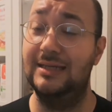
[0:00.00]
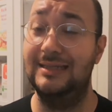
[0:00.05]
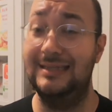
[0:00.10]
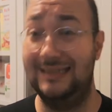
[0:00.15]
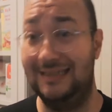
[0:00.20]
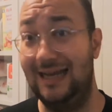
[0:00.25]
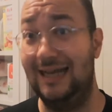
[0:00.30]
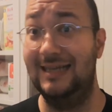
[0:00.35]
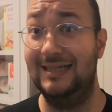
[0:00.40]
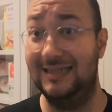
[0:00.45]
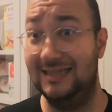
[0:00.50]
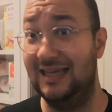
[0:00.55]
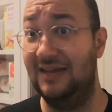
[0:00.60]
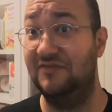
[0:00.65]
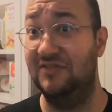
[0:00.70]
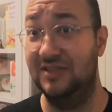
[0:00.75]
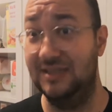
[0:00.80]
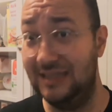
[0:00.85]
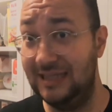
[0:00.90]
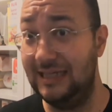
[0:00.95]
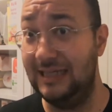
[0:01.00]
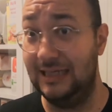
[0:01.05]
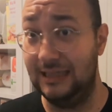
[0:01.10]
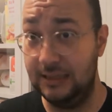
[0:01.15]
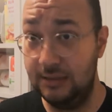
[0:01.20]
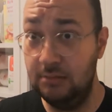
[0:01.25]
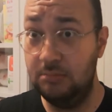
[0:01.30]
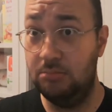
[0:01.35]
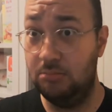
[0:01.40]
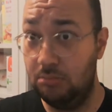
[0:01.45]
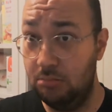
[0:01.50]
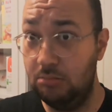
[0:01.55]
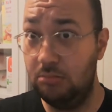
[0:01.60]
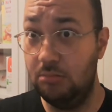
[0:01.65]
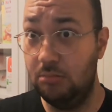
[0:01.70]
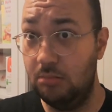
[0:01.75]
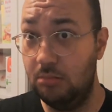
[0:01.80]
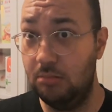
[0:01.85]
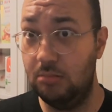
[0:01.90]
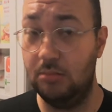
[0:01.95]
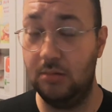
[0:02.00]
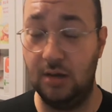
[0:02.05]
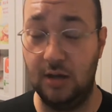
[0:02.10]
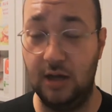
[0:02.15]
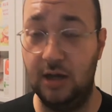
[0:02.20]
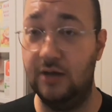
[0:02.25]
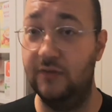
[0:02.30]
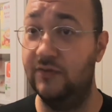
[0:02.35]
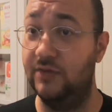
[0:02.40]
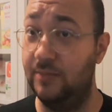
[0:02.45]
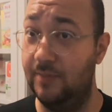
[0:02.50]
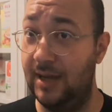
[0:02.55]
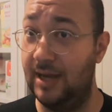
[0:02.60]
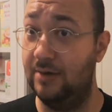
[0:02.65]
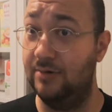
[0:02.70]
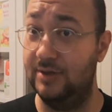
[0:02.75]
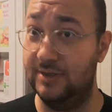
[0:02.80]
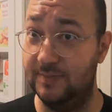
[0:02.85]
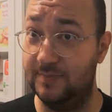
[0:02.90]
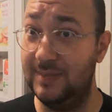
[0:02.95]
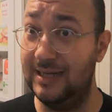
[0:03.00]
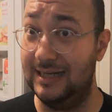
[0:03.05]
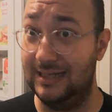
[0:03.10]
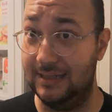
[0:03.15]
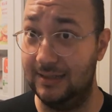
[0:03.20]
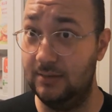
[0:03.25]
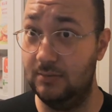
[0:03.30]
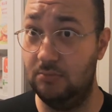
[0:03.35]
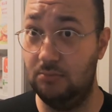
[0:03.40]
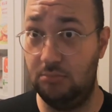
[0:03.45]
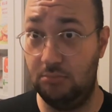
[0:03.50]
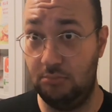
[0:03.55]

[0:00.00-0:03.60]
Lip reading: day 17 of the Mary's Mini